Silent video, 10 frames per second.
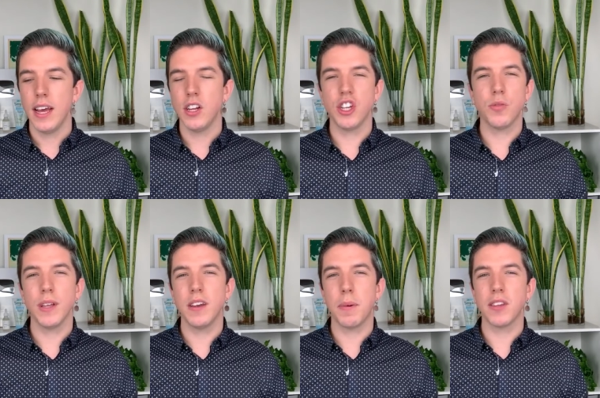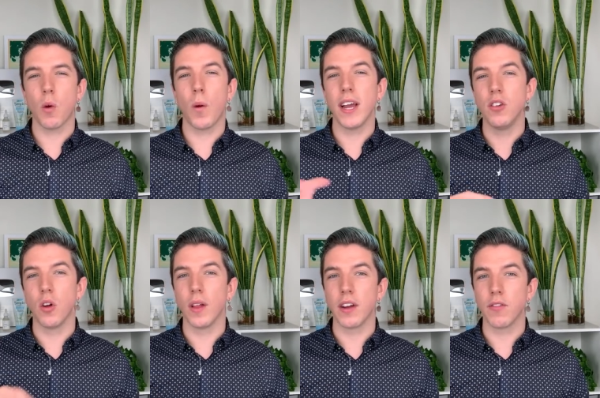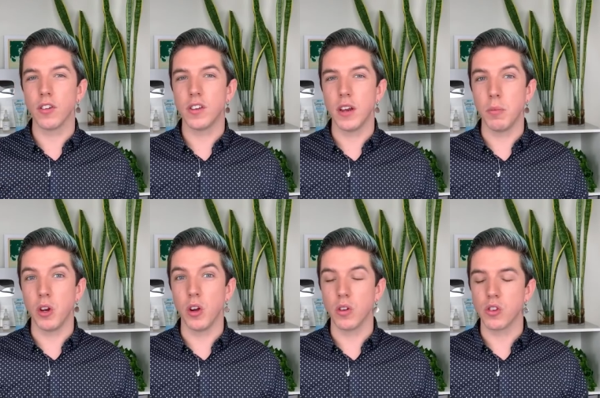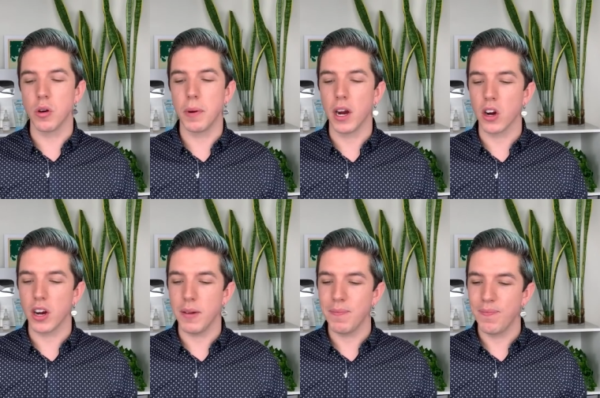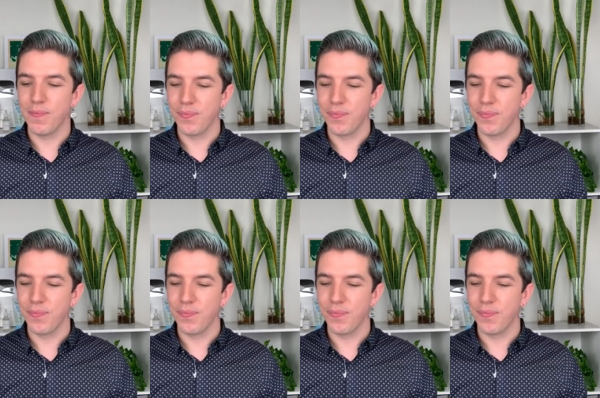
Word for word: it just really depends on why you don't like First Aid Beauty Ultra Repair Cream.